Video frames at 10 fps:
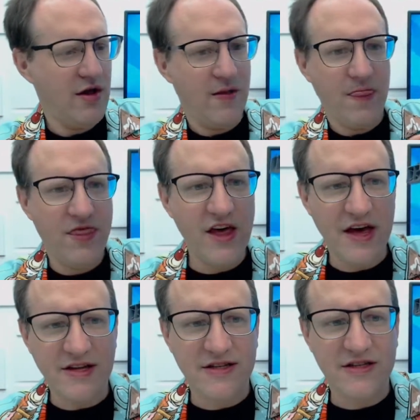
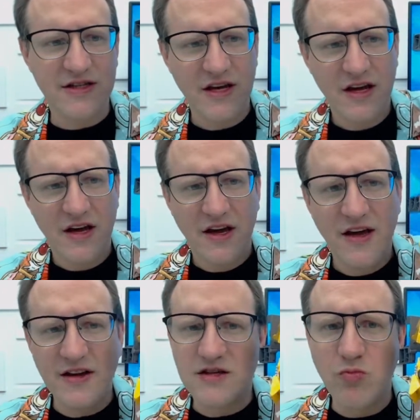this
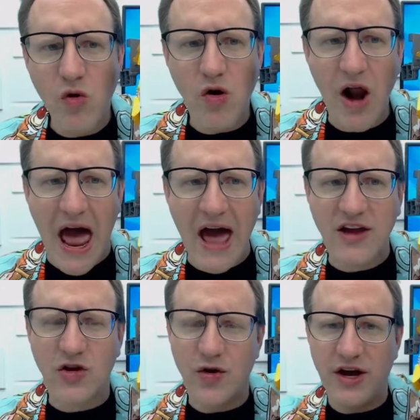is more
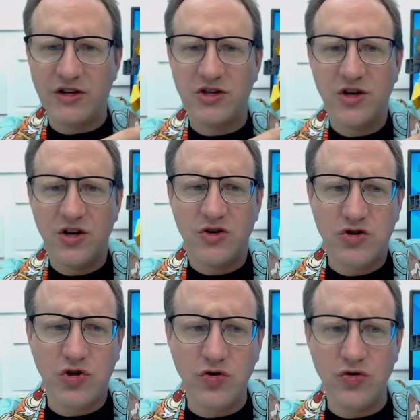accurate
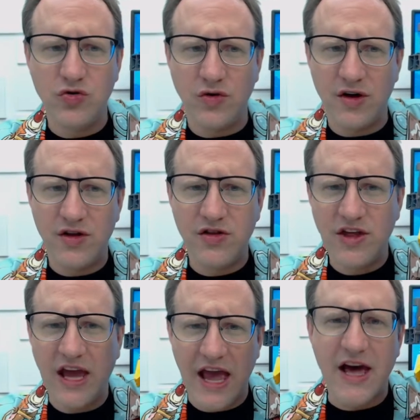to
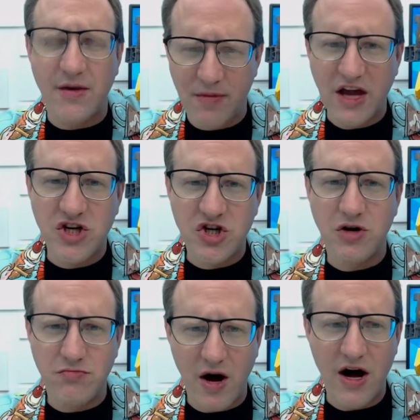the
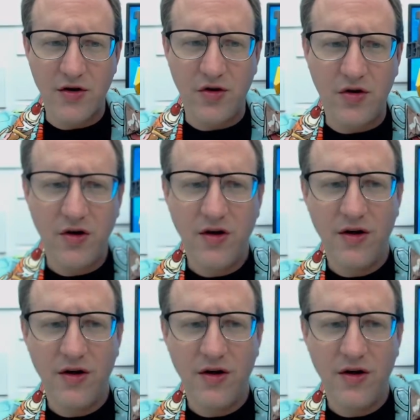animation model,